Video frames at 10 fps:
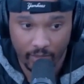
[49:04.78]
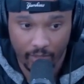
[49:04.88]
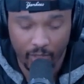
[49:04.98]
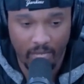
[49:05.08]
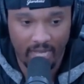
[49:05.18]

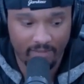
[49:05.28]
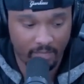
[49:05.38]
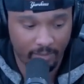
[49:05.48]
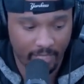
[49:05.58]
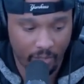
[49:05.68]
You have
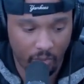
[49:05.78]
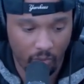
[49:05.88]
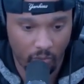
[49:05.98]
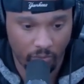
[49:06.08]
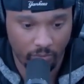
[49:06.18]
somebody
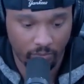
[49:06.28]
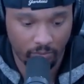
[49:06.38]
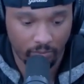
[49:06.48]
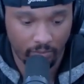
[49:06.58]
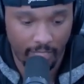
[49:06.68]
who
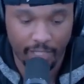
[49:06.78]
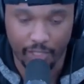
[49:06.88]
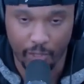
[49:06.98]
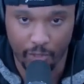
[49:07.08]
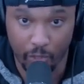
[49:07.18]

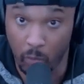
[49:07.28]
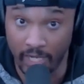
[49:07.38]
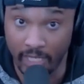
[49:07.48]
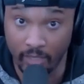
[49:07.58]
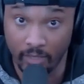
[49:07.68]
is used to
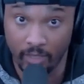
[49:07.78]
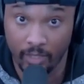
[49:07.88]
winning,